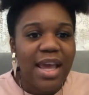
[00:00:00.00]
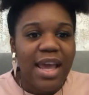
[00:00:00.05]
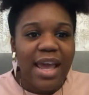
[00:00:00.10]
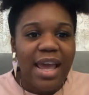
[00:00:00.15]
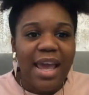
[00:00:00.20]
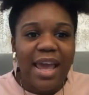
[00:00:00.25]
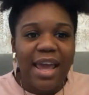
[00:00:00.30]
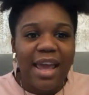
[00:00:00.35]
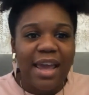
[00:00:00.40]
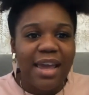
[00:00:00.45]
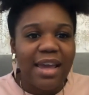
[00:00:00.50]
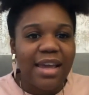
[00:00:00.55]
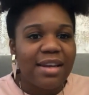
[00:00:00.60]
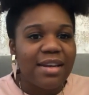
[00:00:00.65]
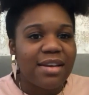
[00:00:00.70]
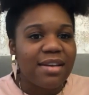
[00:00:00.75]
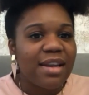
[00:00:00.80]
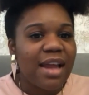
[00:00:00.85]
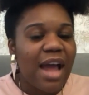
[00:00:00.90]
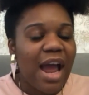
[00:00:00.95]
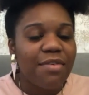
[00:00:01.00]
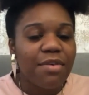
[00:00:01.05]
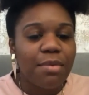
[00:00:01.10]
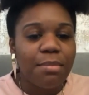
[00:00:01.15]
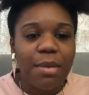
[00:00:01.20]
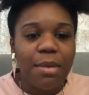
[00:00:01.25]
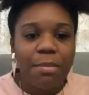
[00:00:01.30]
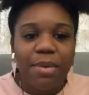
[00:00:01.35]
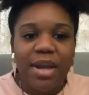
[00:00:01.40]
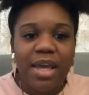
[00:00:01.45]
And I
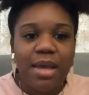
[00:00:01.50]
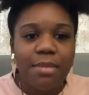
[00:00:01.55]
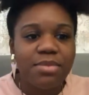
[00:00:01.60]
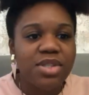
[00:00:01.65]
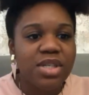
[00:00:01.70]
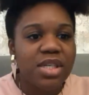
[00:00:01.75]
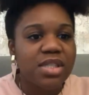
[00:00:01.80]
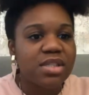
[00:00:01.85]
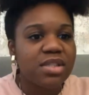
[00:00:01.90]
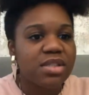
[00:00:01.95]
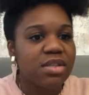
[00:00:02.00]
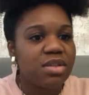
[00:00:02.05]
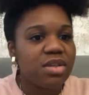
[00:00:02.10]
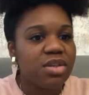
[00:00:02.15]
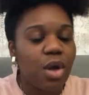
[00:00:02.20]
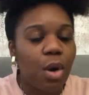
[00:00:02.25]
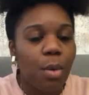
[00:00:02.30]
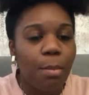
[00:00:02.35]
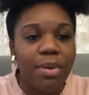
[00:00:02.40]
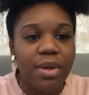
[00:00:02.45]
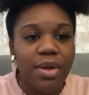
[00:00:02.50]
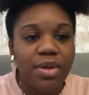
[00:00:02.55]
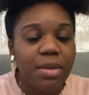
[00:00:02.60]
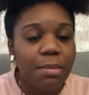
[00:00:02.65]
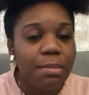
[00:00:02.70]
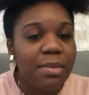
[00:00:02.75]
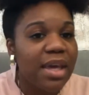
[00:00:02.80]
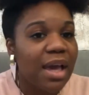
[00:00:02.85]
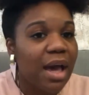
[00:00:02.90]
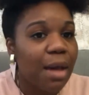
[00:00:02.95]
remember him just, you know,
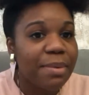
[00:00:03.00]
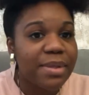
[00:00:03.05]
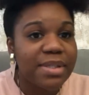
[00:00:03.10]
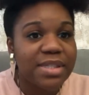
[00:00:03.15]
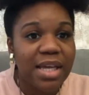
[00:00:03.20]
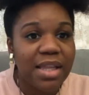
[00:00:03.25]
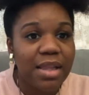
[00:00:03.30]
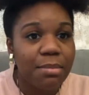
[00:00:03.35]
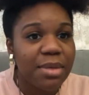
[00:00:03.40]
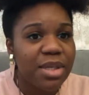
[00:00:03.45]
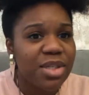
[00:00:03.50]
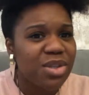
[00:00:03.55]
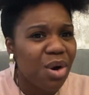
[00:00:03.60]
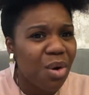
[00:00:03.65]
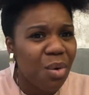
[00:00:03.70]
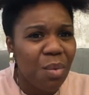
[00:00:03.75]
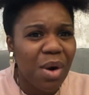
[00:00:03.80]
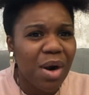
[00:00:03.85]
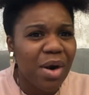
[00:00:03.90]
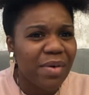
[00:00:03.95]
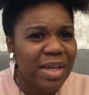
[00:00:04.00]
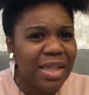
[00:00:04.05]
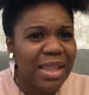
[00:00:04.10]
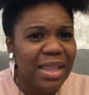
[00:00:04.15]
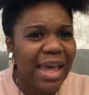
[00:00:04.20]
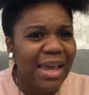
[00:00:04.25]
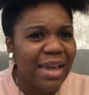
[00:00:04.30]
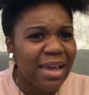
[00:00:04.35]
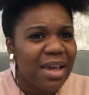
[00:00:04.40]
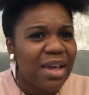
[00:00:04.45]
building me up and telling me, don't worry,
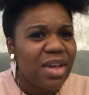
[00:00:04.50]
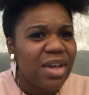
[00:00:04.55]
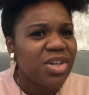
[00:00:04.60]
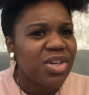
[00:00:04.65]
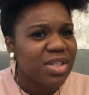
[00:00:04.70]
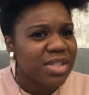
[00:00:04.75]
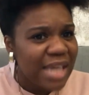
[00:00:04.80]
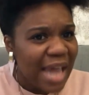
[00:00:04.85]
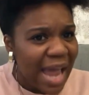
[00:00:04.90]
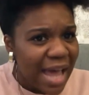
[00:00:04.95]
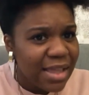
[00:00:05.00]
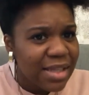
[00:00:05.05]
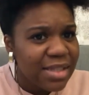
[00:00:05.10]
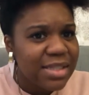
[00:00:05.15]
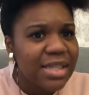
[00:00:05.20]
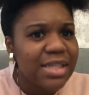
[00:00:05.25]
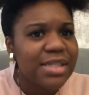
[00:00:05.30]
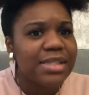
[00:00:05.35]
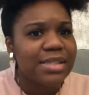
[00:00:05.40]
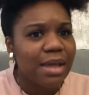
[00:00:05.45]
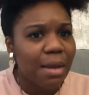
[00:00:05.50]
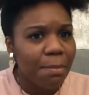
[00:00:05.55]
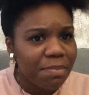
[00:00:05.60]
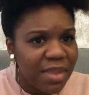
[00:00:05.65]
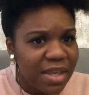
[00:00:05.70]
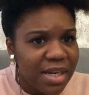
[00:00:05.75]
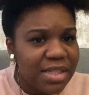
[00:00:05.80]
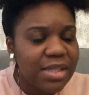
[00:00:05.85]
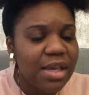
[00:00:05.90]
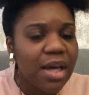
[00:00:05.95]
like you're talented,
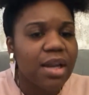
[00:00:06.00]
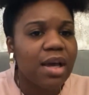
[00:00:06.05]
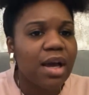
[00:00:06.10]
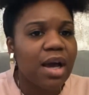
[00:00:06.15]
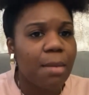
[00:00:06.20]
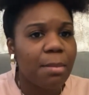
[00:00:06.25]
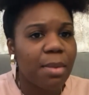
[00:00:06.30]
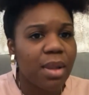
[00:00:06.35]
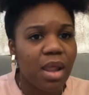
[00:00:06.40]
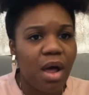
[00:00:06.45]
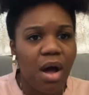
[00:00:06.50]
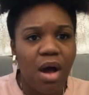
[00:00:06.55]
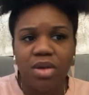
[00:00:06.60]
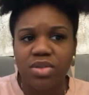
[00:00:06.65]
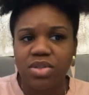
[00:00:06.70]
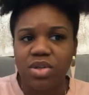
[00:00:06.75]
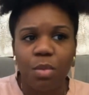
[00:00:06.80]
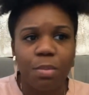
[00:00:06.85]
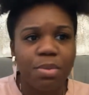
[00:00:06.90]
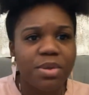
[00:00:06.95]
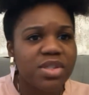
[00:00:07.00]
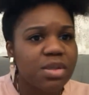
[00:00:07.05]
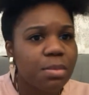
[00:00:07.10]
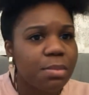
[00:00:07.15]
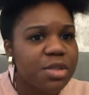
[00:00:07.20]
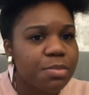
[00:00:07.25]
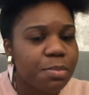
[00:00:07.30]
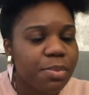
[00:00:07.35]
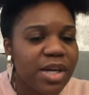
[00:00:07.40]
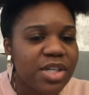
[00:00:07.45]
something is gonna come along. Don't put so
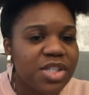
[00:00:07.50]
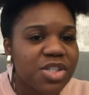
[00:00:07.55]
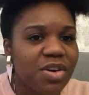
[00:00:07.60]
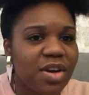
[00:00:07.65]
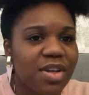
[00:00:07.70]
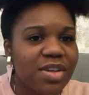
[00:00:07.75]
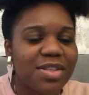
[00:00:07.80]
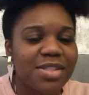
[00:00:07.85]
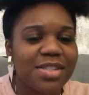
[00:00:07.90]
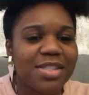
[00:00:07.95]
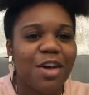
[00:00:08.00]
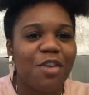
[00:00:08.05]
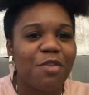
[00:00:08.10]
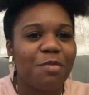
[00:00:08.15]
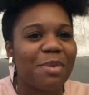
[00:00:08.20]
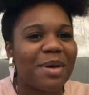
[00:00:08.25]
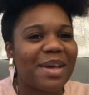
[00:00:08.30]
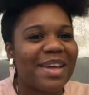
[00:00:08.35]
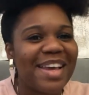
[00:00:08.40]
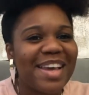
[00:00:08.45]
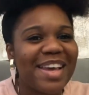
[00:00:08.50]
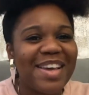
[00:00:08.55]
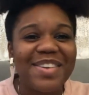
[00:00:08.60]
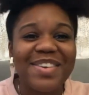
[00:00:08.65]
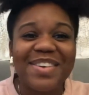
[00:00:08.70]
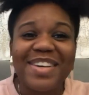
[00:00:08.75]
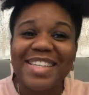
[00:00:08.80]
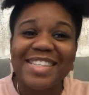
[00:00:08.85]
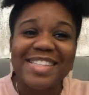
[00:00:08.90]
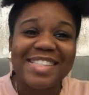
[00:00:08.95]
much pressure on yourself. But
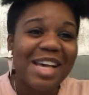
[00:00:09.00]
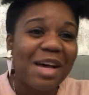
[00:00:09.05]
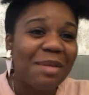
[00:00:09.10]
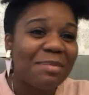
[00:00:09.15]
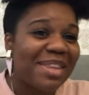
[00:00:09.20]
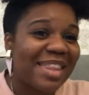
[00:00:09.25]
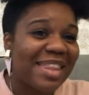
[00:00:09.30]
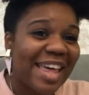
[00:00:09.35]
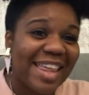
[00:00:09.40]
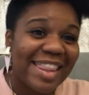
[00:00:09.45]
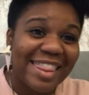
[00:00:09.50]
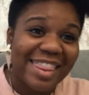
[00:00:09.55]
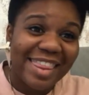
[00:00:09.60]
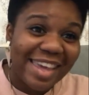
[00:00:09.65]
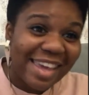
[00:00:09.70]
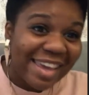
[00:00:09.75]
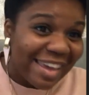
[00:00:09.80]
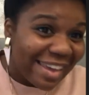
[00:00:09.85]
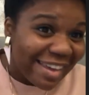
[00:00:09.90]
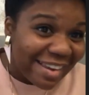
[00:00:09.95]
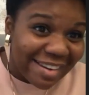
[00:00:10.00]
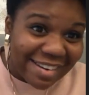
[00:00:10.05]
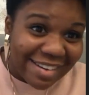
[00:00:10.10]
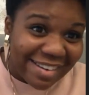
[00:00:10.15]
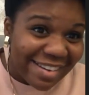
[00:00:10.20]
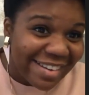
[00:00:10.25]
you couldn't tell me that then.